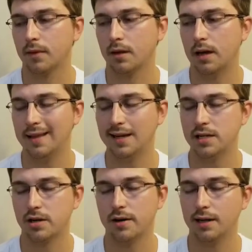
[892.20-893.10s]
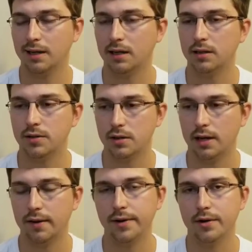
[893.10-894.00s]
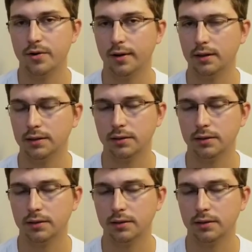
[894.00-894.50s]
then I started getting into heavier drugs.